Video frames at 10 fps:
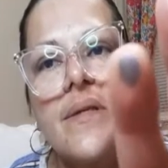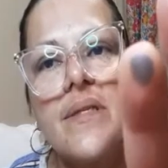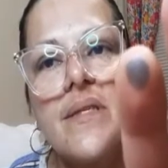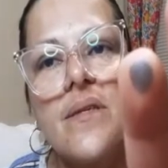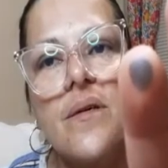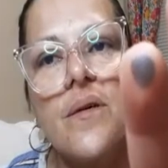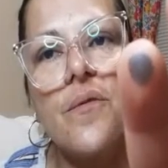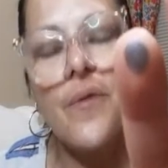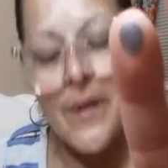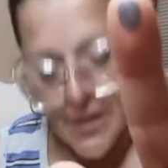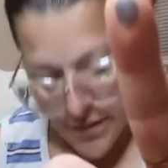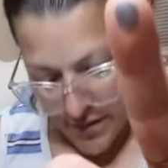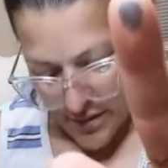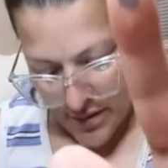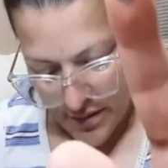This is a green,
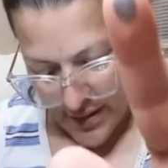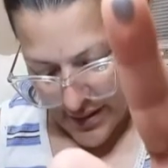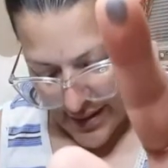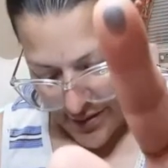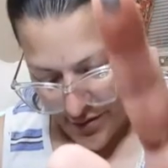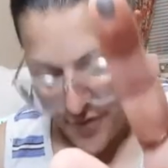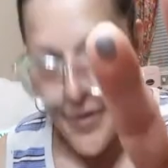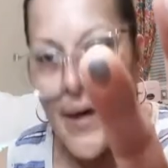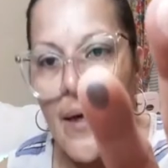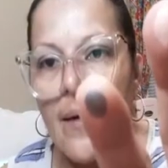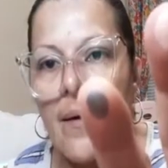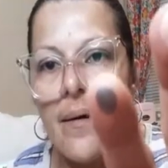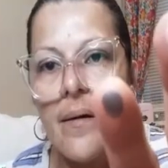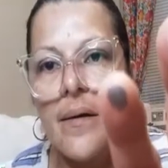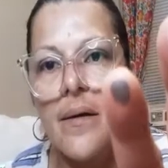a lighter green,
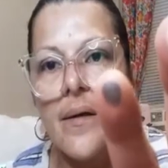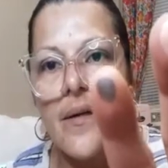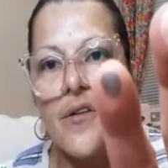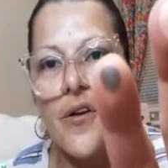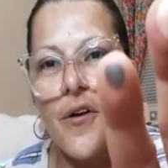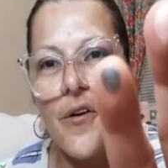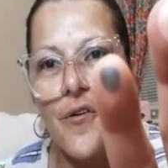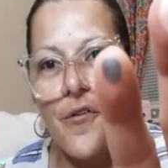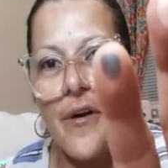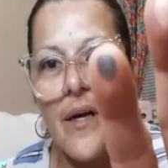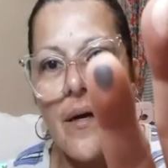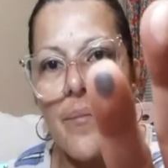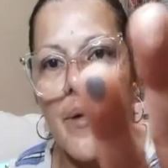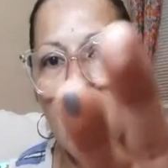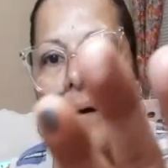a darker green, I
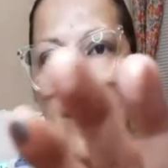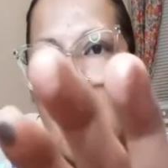mean.